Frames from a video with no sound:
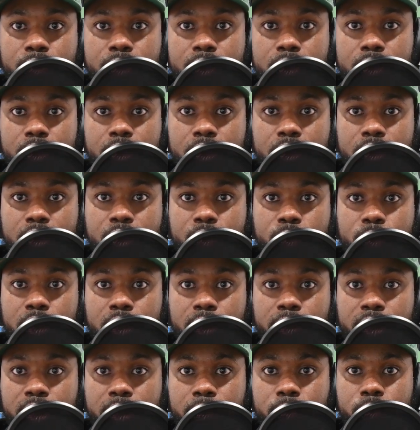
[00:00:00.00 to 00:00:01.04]
This is
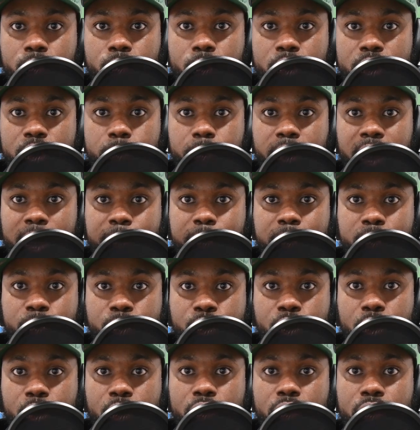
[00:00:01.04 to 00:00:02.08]
where, and then once black people
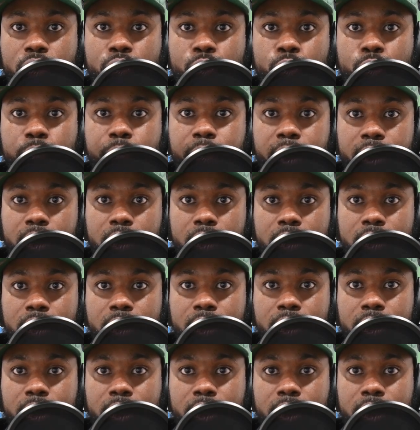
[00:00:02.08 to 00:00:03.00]
started to do better